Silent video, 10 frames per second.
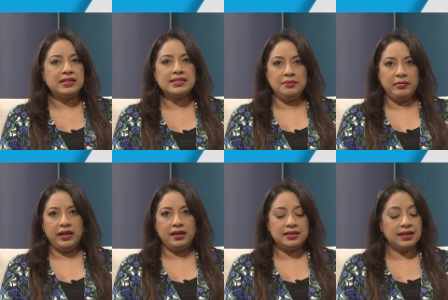raise some
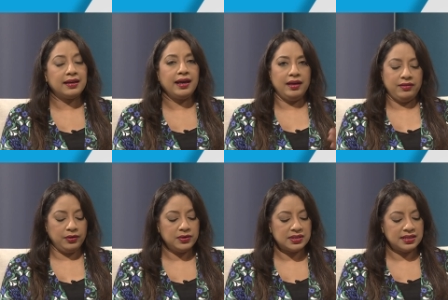money to get
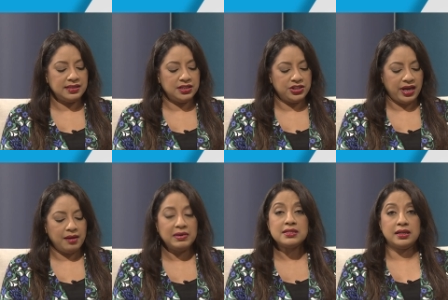those
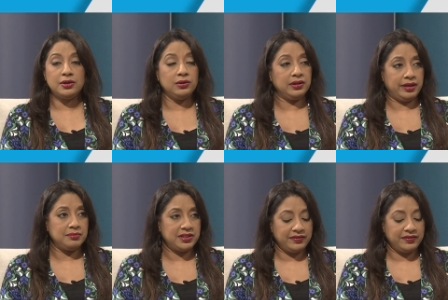CGM, as they call them,